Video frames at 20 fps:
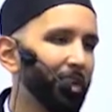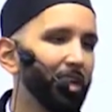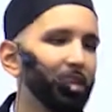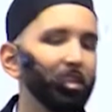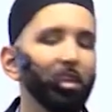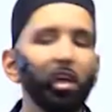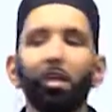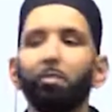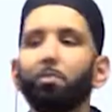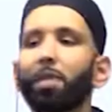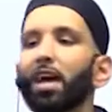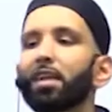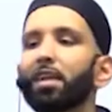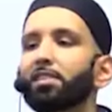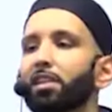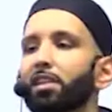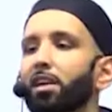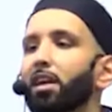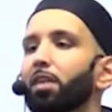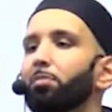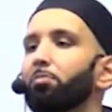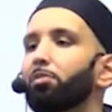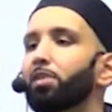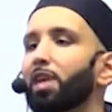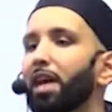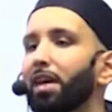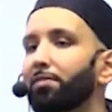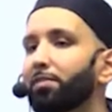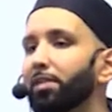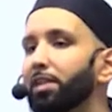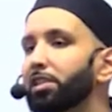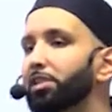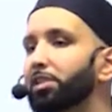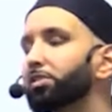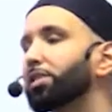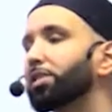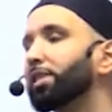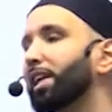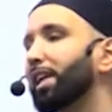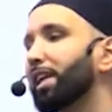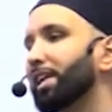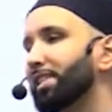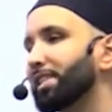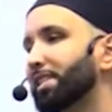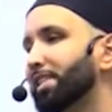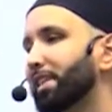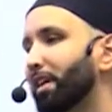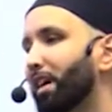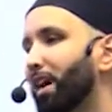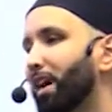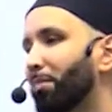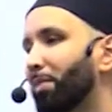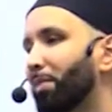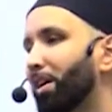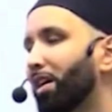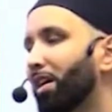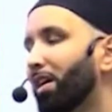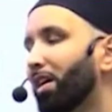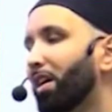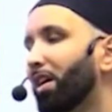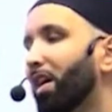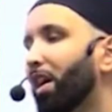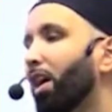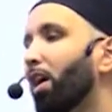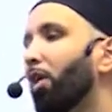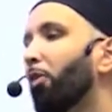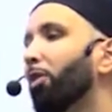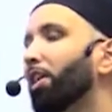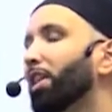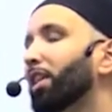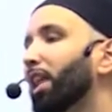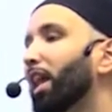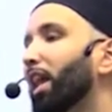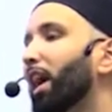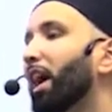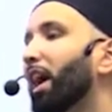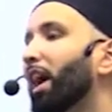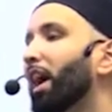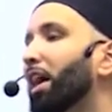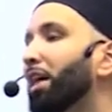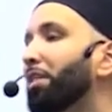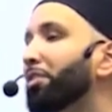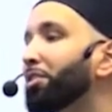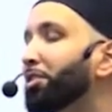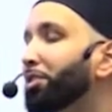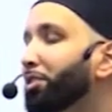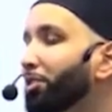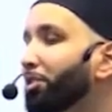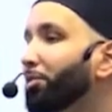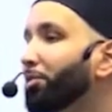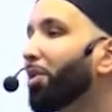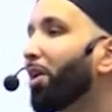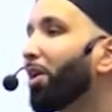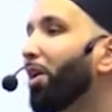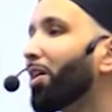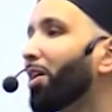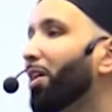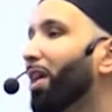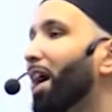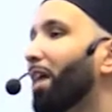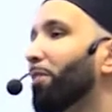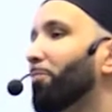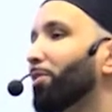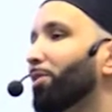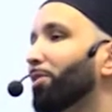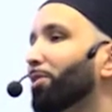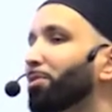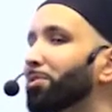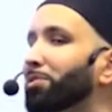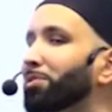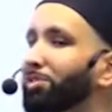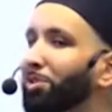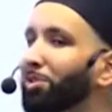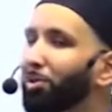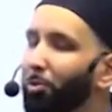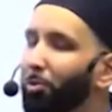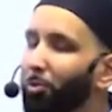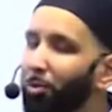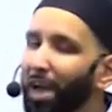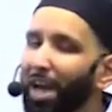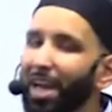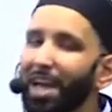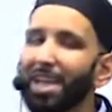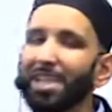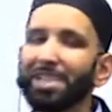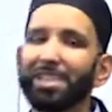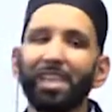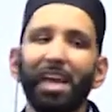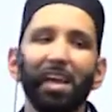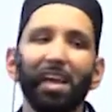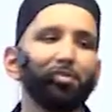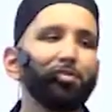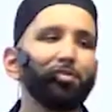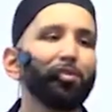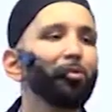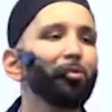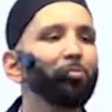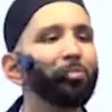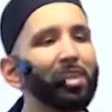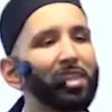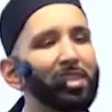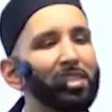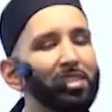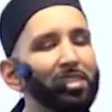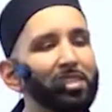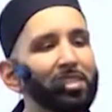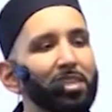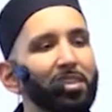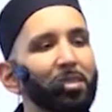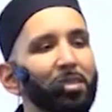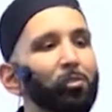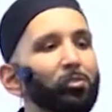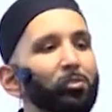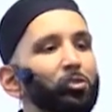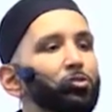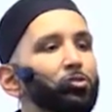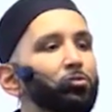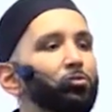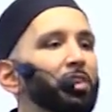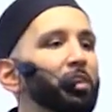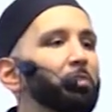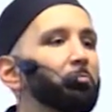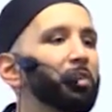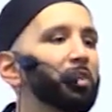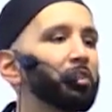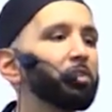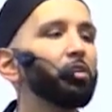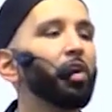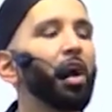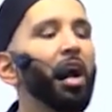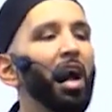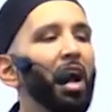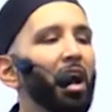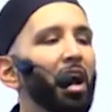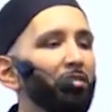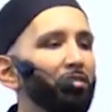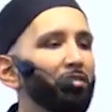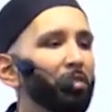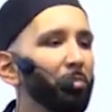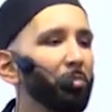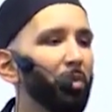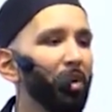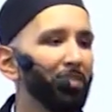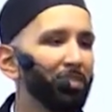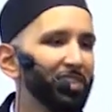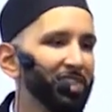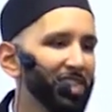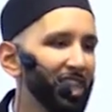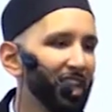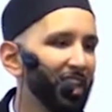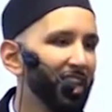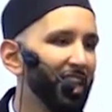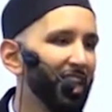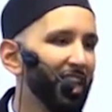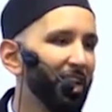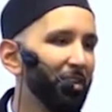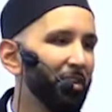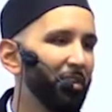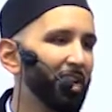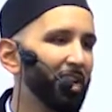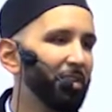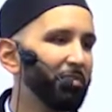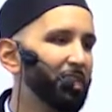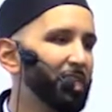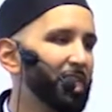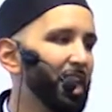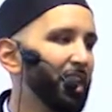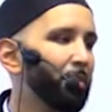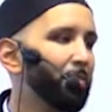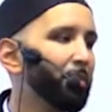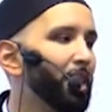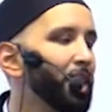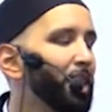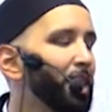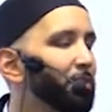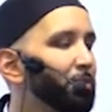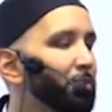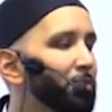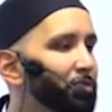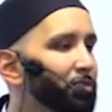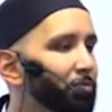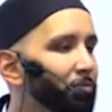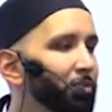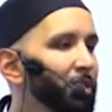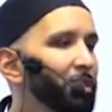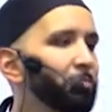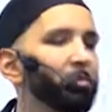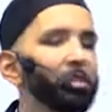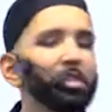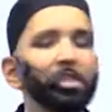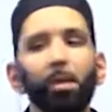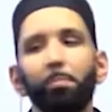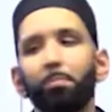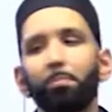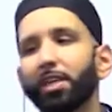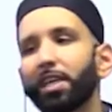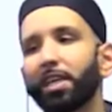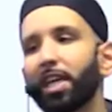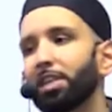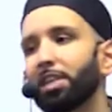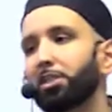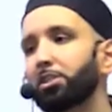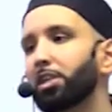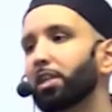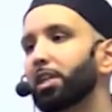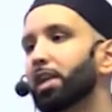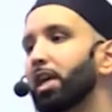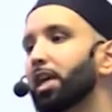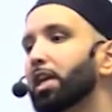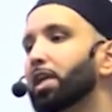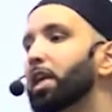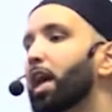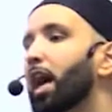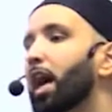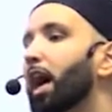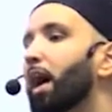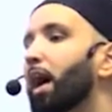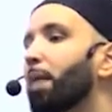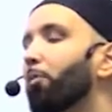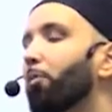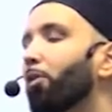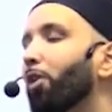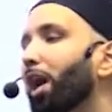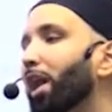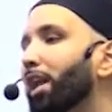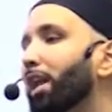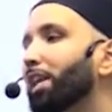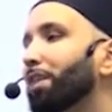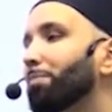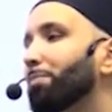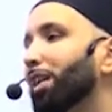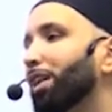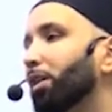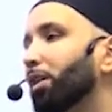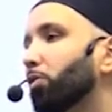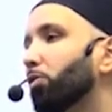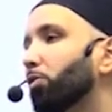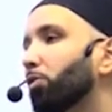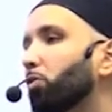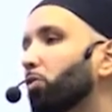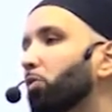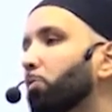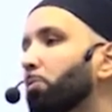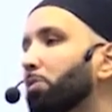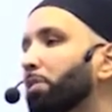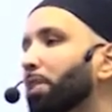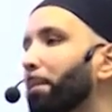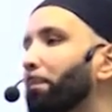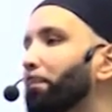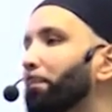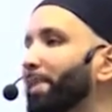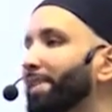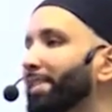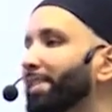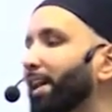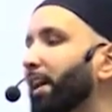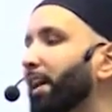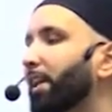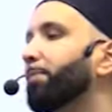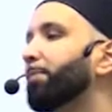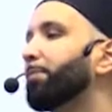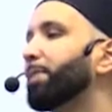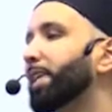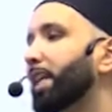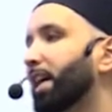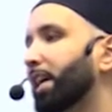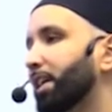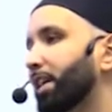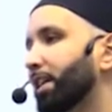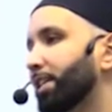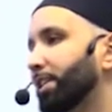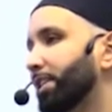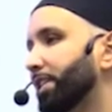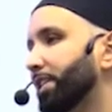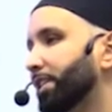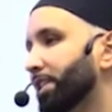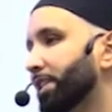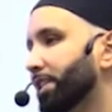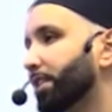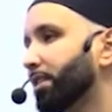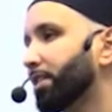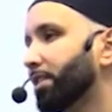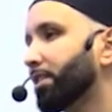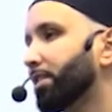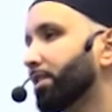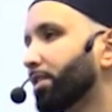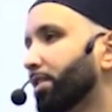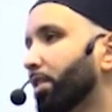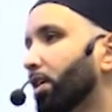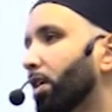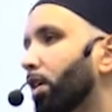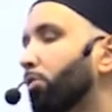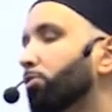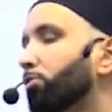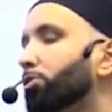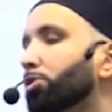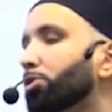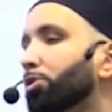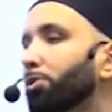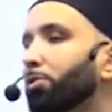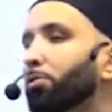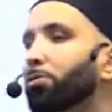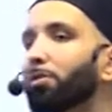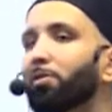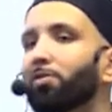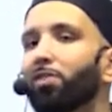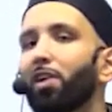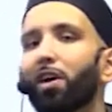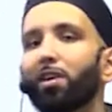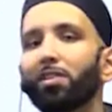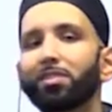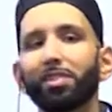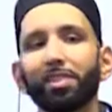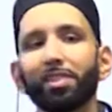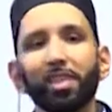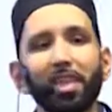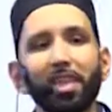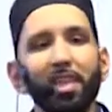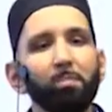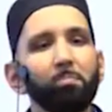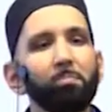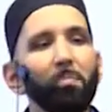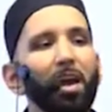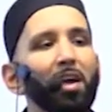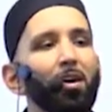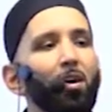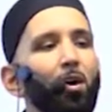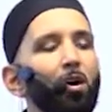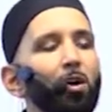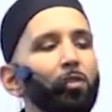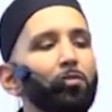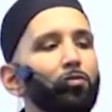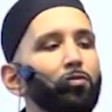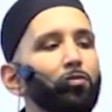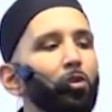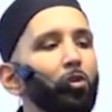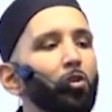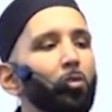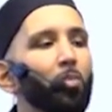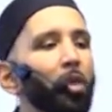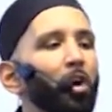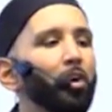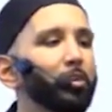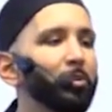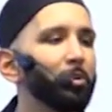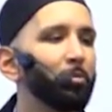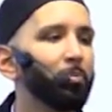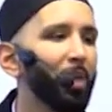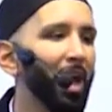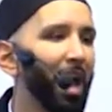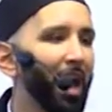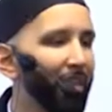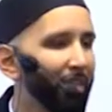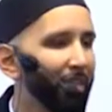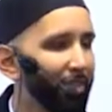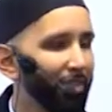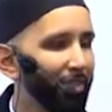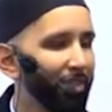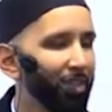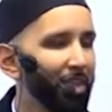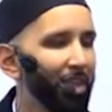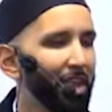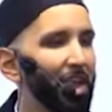Allahumma anta rabbuna farzuqna al-istiqama. Oh Allah, you are our Lord, so grant us that firmness. The most frequent dua of the Prophet sallallahu alaihi wasallam, the most frequent supplication, Ya muqallib al-qulub, thabbit qalbi ala deenik. Oh turner of hearts, keep my heart firm on your path.